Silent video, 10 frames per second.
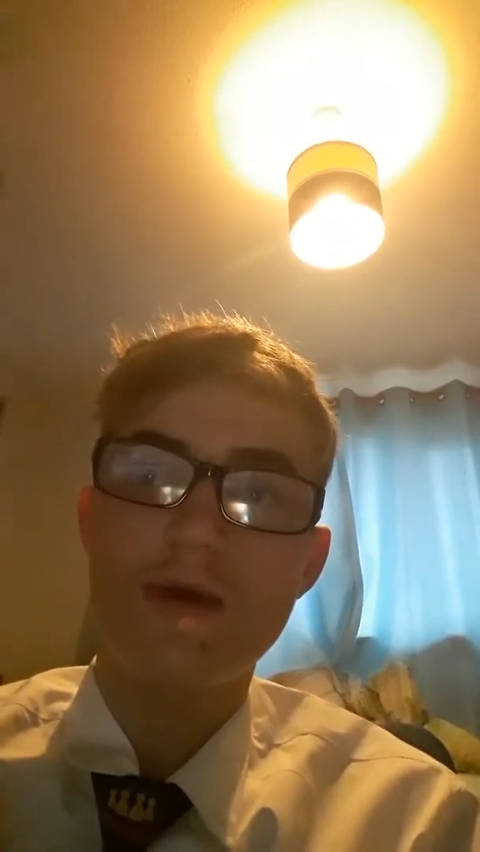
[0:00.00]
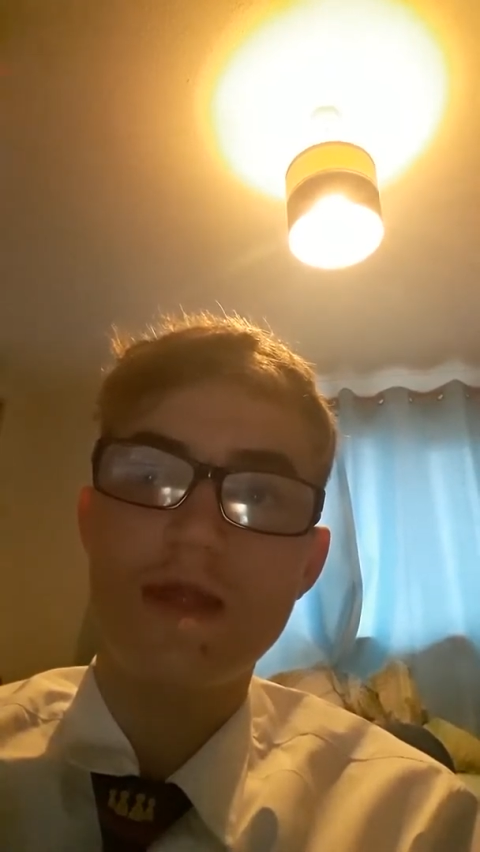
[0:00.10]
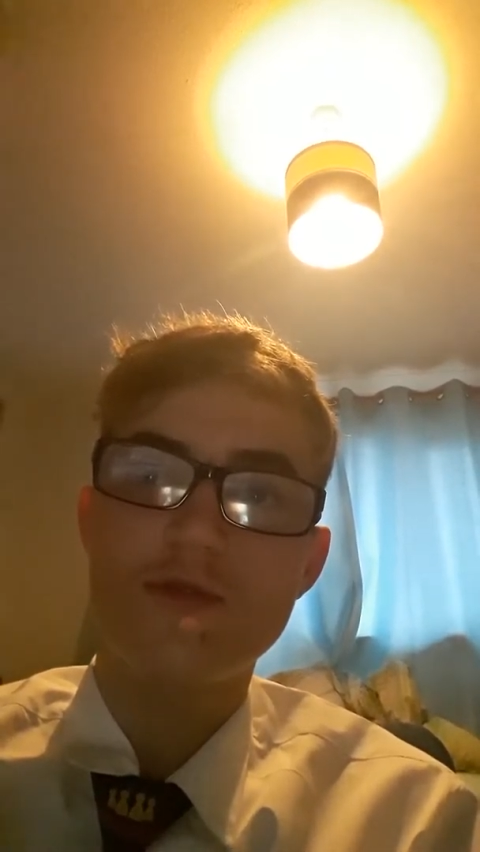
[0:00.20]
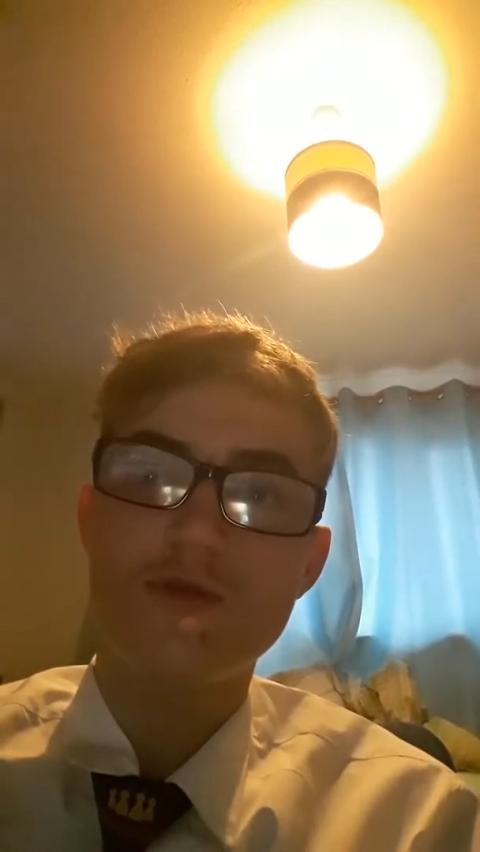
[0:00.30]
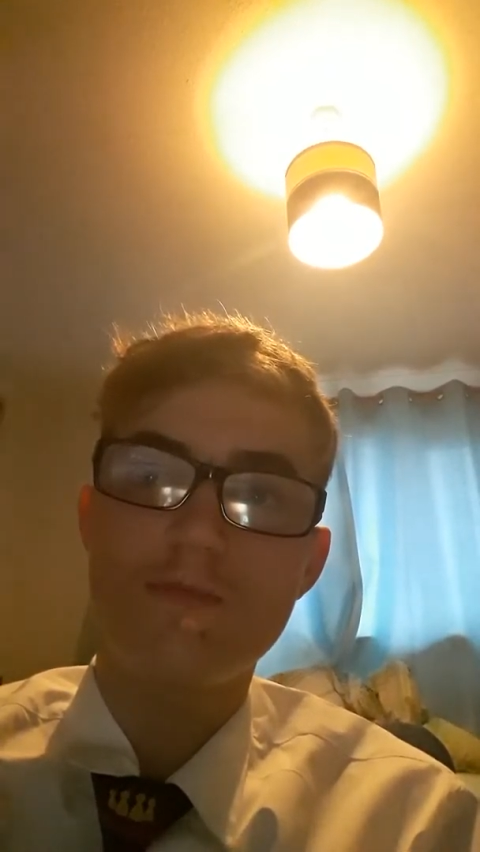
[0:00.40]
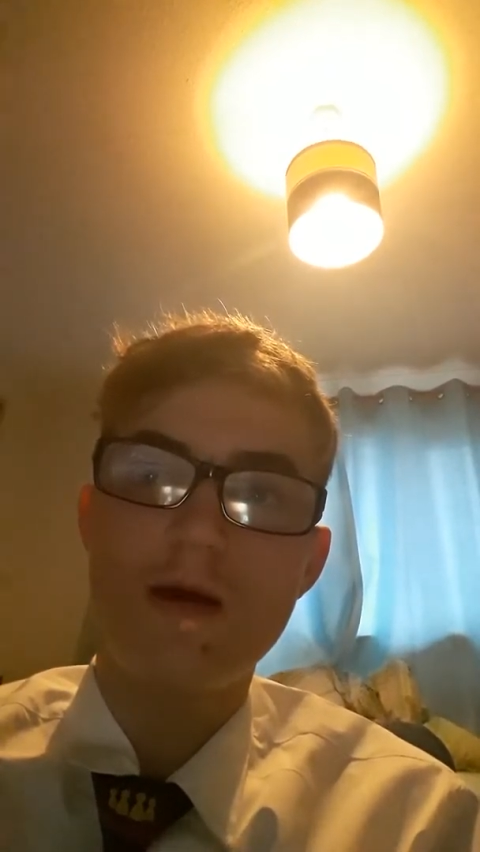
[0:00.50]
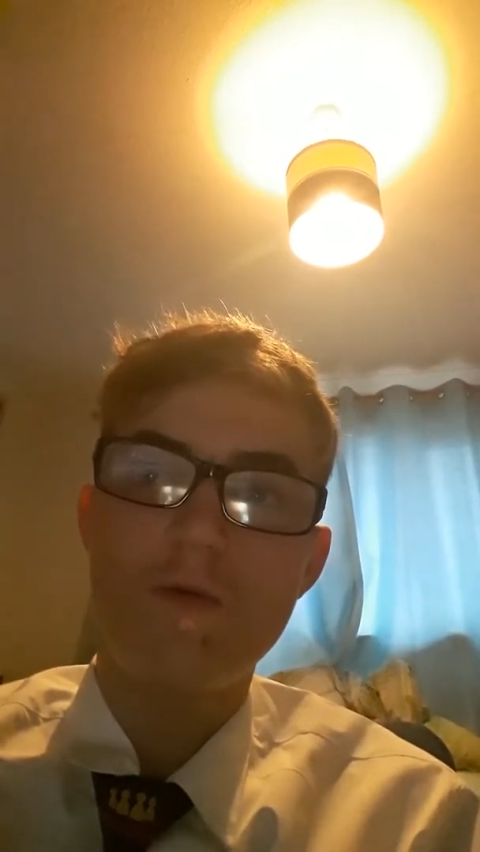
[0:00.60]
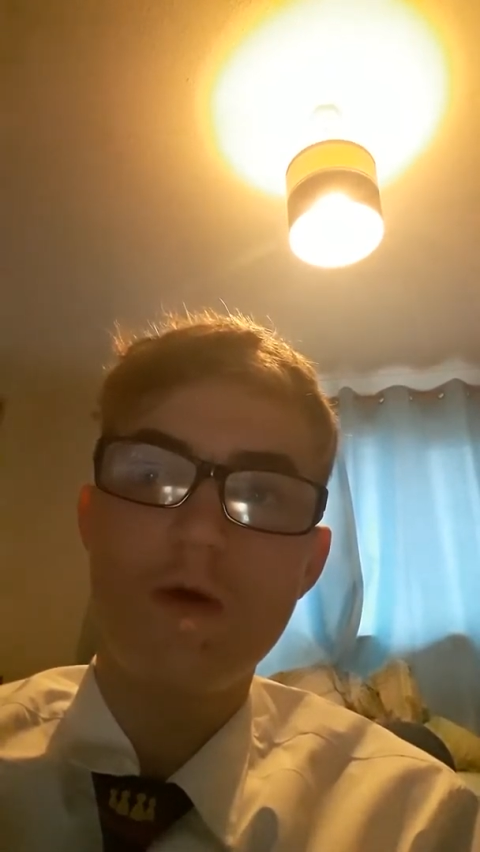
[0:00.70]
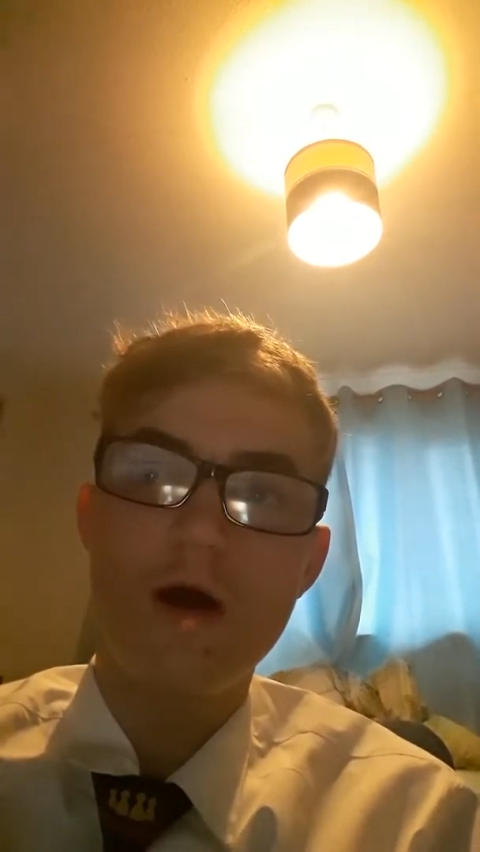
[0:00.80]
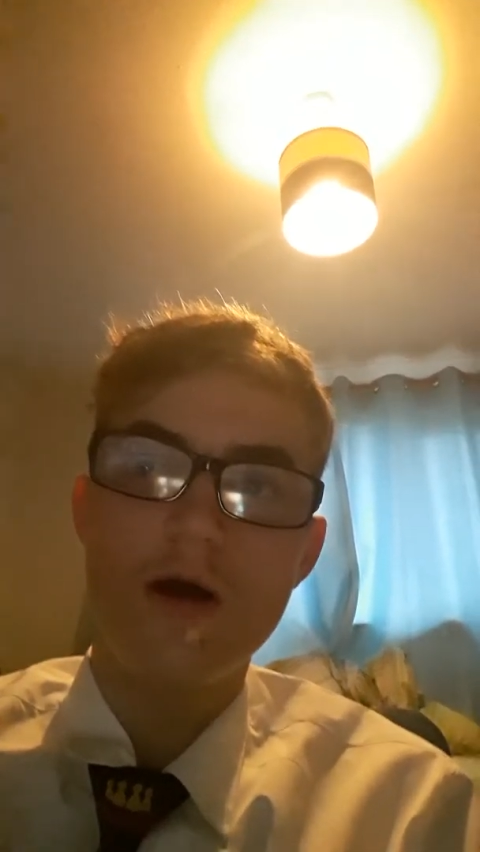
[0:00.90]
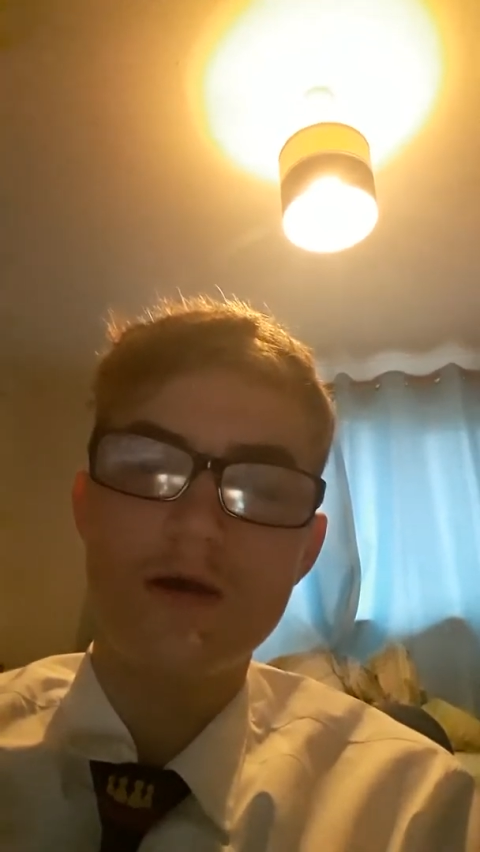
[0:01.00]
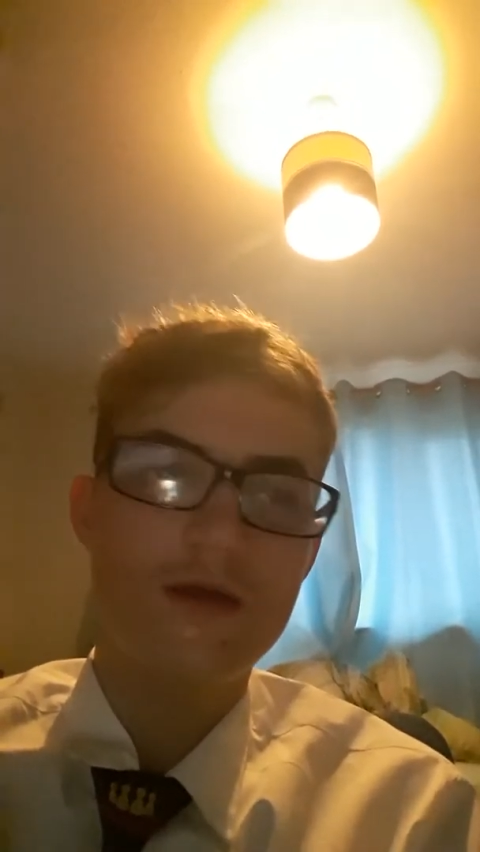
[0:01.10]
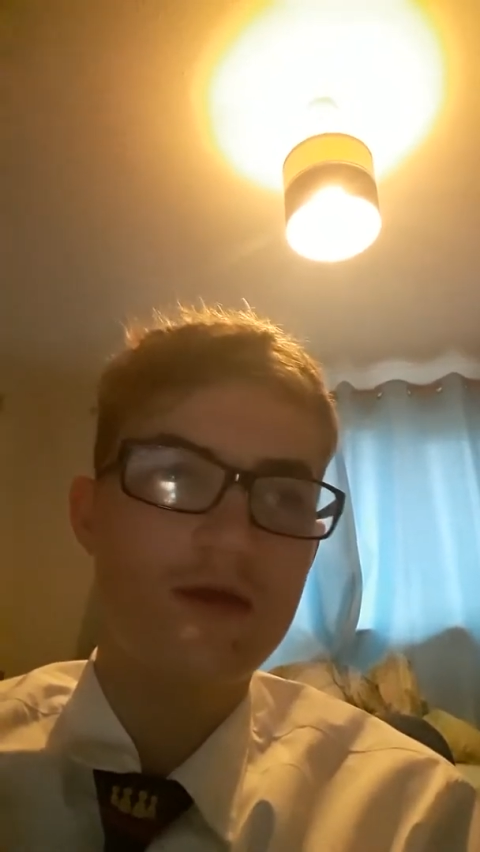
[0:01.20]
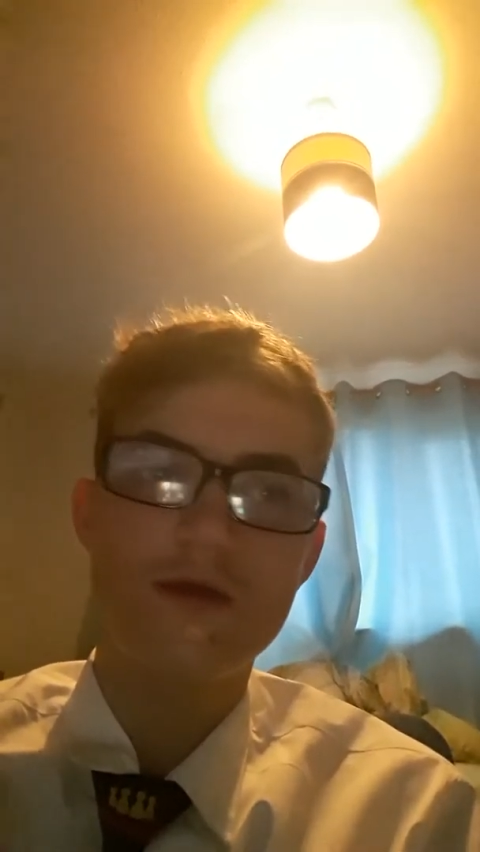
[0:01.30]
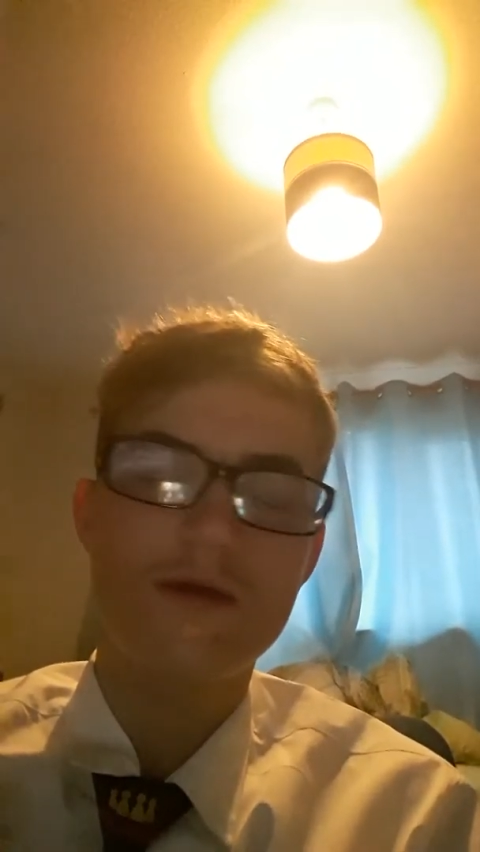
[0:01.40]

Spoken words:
and do my work,